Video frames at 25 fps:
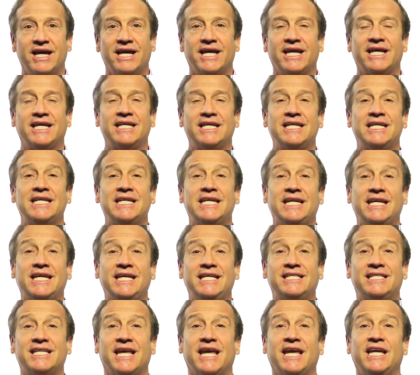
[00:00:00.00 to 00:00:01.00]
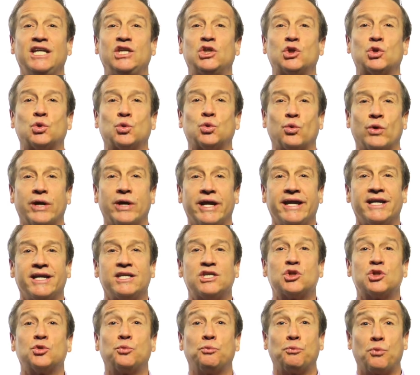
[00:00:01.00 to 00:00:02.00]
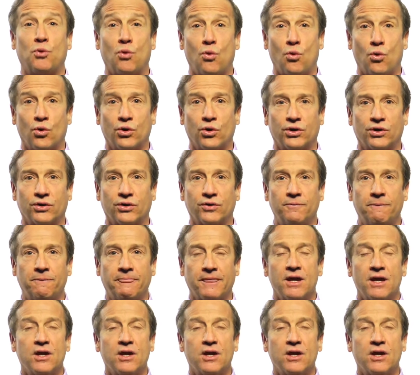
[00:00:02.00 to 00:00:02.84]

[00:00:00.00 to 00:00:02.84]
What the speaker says: It needs a transporter.